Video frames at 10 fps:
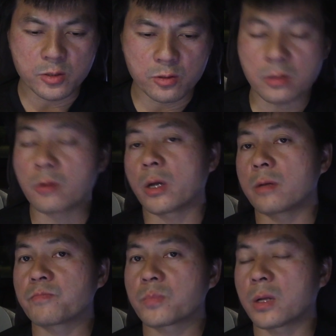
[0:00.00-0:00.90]
so
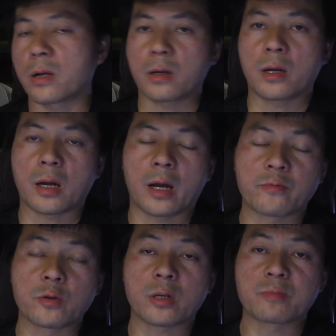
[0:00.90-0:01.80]
okay, I
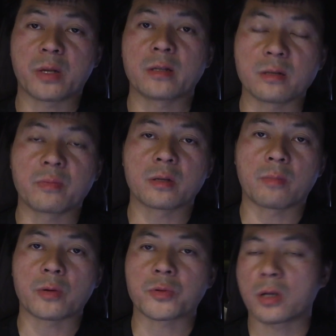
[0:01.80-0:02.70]
have to explain a little bit
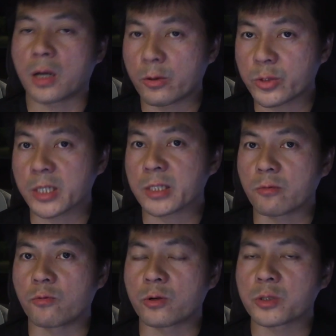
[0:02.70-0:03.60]
about how
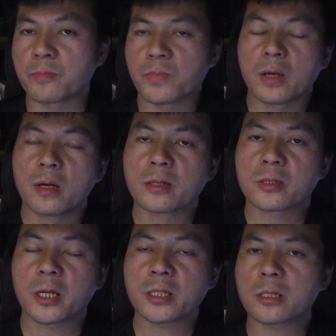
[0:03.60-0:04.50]
Tesla works.
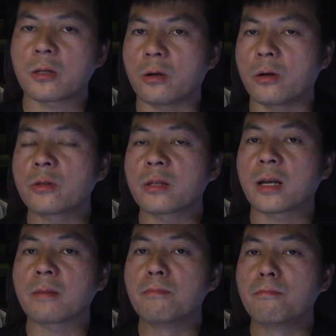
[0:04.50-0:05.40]
Tesla,
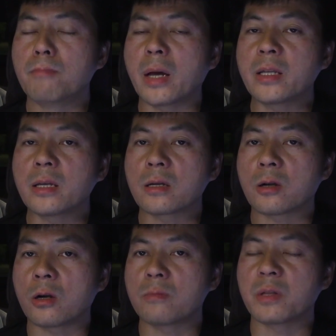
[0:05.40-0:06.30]
unlike many
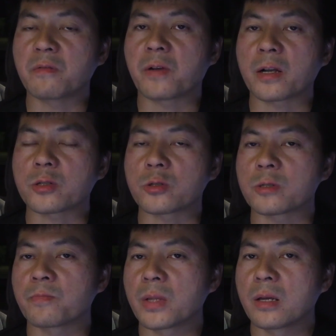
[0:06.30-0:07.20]
car
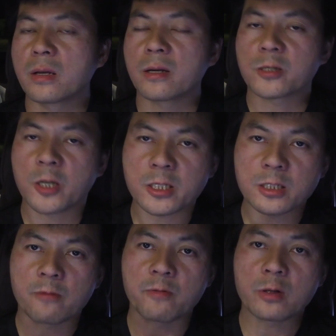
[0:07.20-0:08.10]
manufacturers,
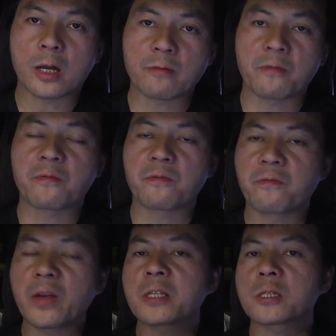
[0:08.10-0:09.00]
Tesla will have a
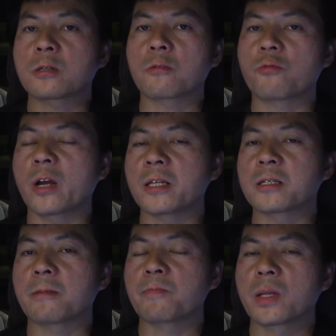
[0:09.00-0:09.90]
fixed
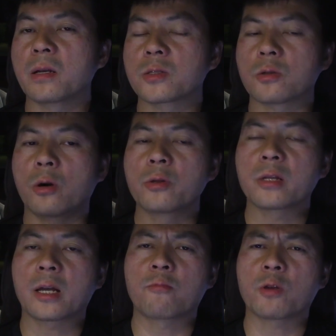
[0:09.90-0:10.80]
rate. So
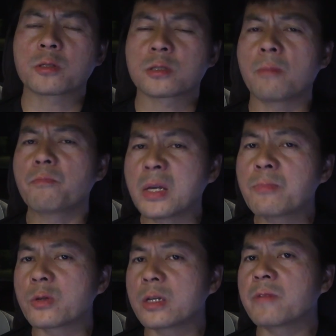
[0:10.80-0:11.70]
unlike what some
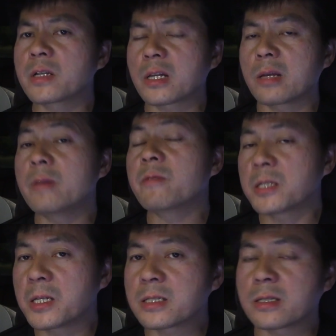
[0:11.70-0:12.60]
people even claim, even
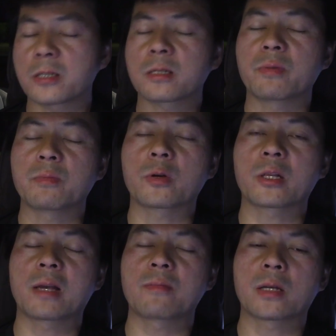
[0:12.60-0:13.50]
Tesla people
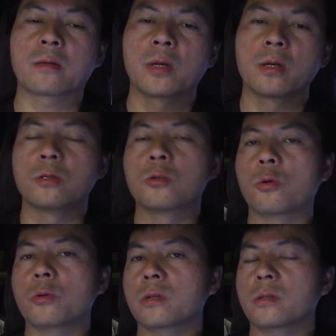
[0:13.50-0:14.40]
claim that
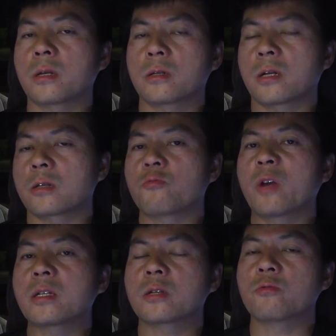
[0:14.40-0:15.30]
that the
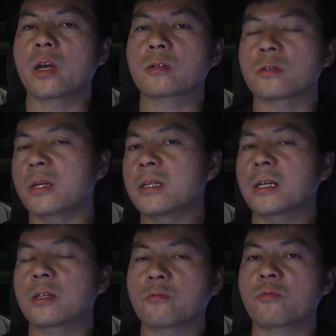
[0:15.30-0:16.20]
rated range and the
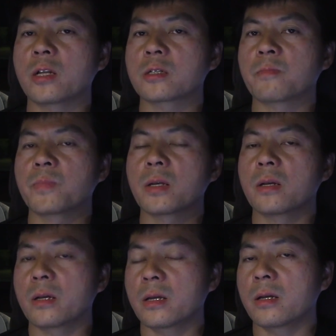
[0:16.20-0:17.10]
indicated range
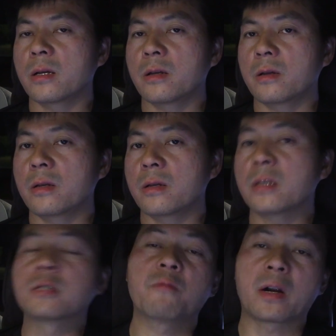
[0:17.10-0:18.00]

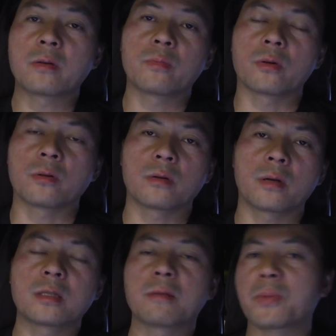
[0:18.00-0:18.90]
is variable.
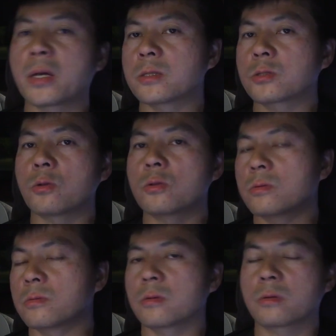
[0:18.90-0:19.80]
It depends
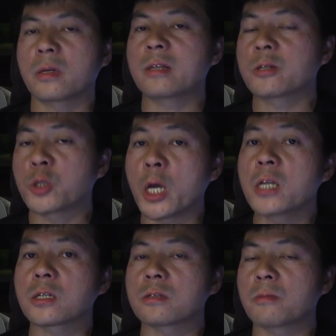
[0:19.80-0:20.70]
on, it
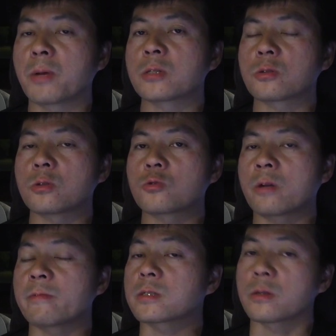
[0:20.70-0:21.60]
changes, depends on your
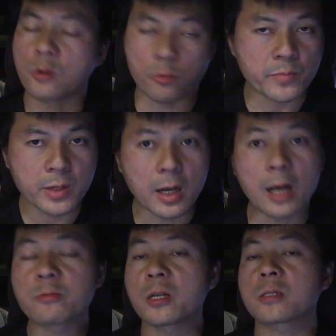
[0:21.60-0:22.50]
driving style. No, I
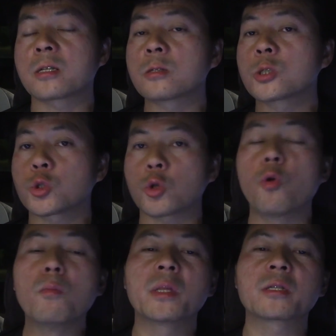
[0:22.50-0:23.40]
have tested
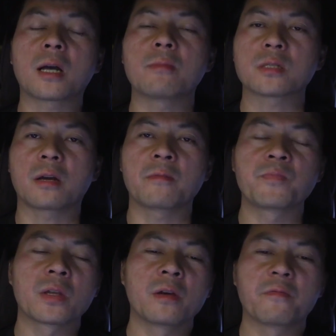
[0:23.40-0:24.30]
so many times. I
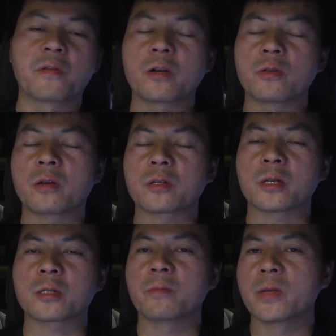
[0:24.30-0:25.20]
figured out
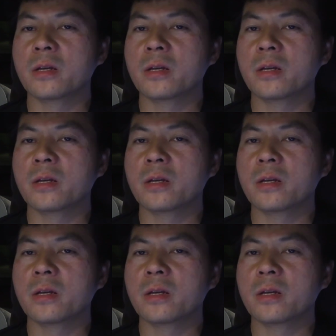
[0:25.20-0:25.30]
that